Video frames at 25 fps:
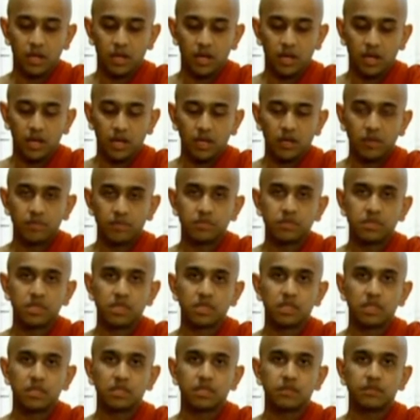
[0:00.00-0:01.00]
I
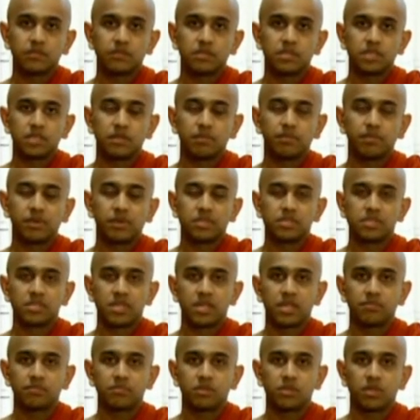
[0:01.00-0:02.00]
observe the
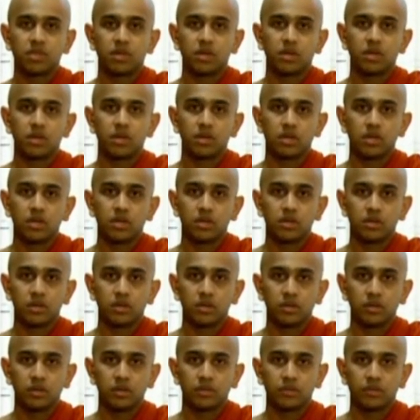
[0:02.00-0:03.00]
precept
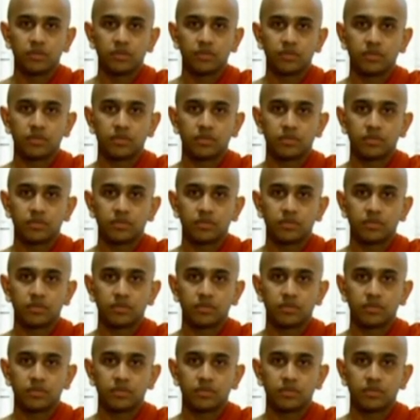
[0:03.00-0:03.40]
of